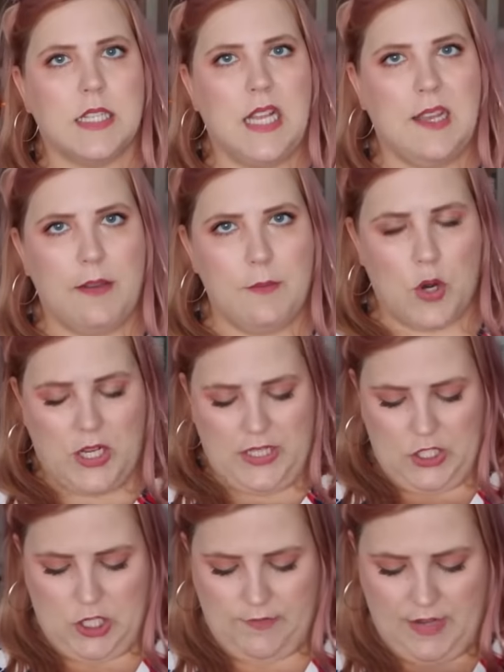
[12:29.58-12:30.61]
slightly more
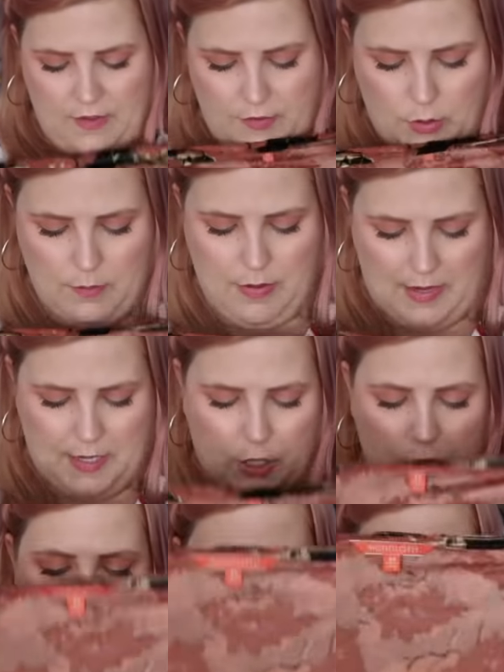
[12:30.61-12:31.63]
conservative, you can button it
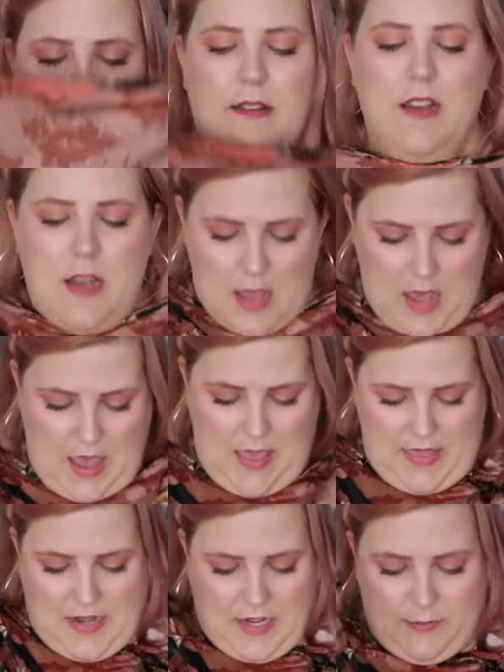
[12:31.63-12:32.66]
shut,
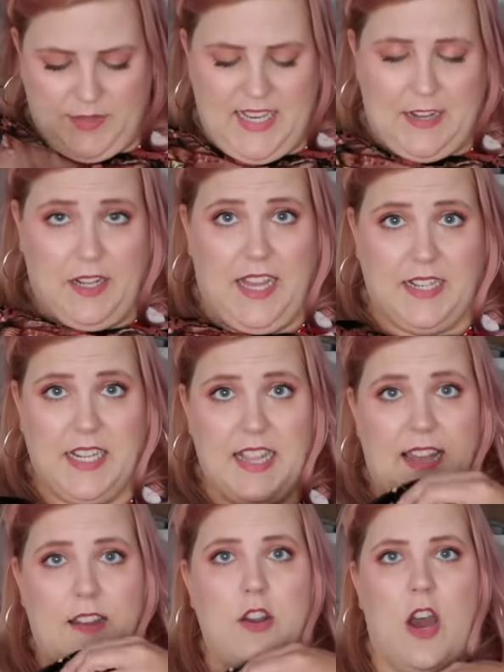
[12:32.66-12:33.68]
and then it comes down again to
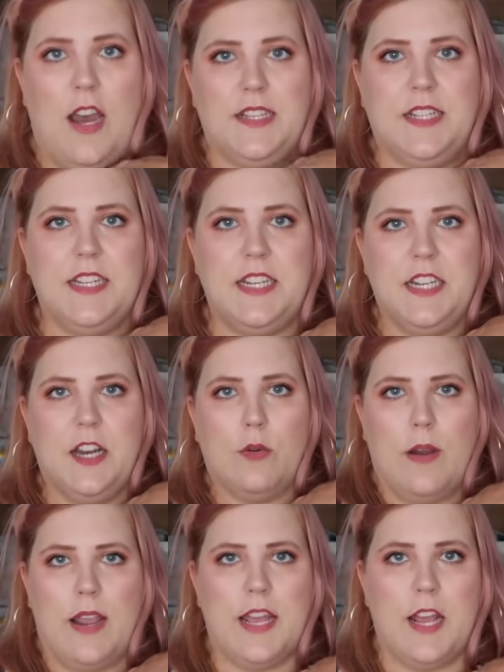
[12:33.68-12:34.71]
that knot detail
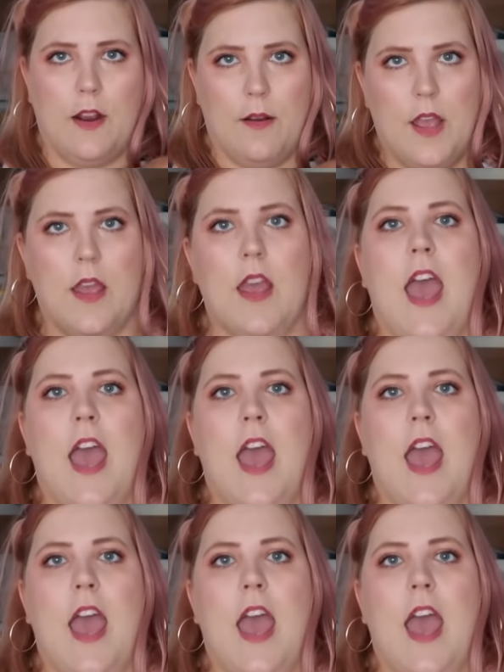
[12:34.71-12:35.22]
right here.